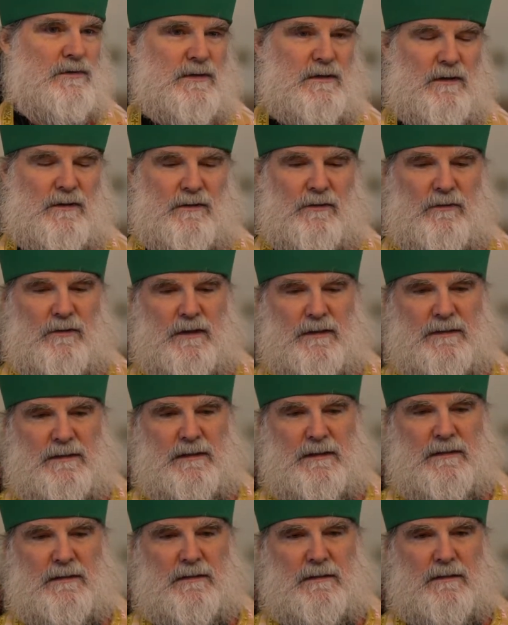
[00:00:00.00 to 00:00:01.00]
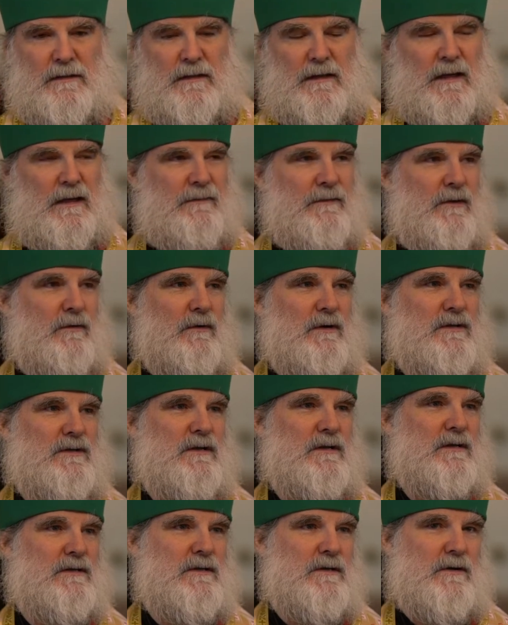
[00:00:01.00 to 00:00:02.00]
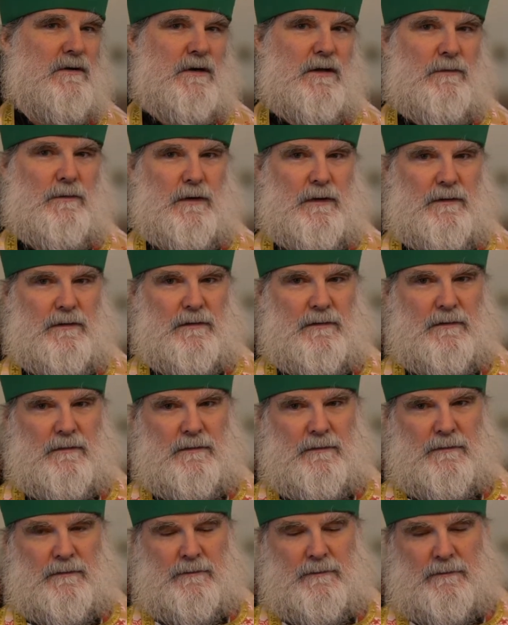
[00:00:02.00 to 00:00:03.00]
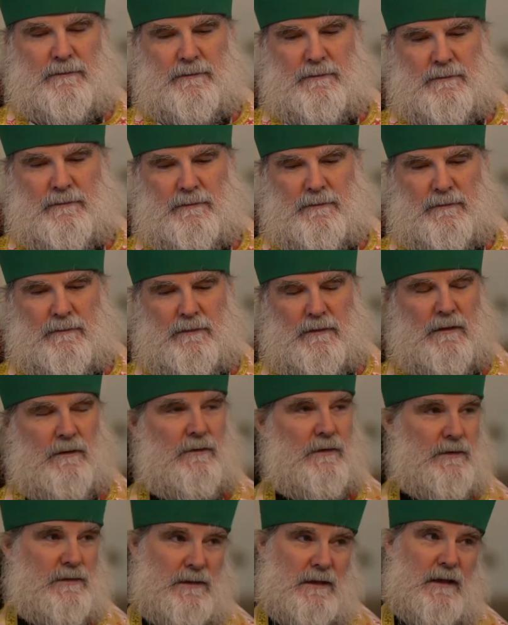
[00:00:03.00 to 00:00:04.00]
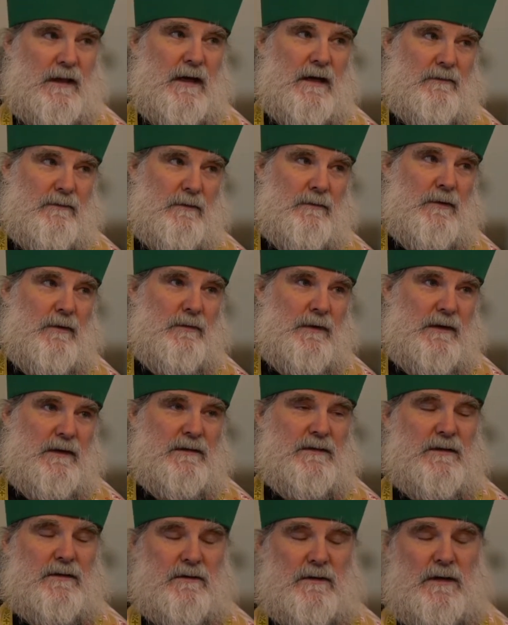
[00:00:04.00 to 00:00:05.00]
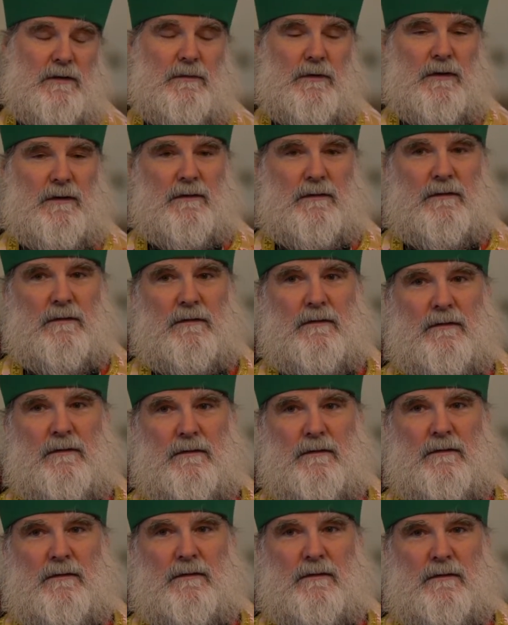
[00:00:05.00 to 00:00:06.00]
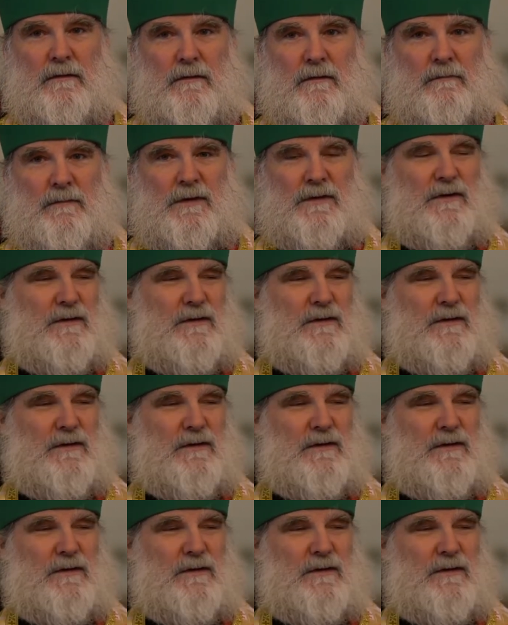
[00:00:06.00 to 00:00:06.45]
in authority, even the ones you disagree with. You know, there's a lot of them that we disagree with. But they're